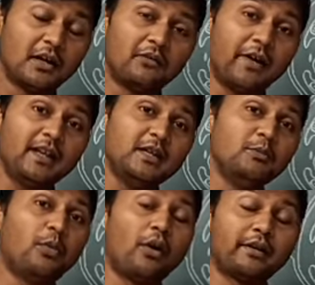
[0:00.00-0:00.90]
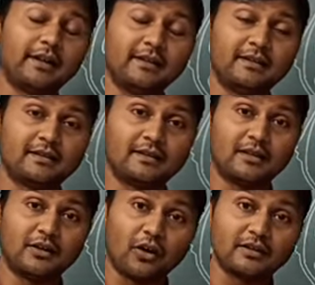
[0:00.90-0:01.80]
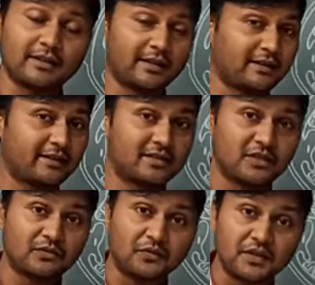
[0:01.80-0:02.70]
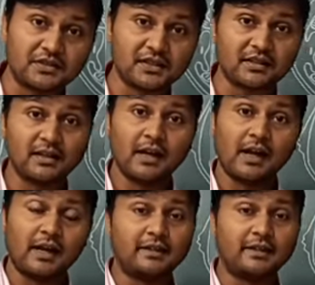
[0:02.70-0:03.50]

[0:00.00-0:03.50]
a very important another characteristic feature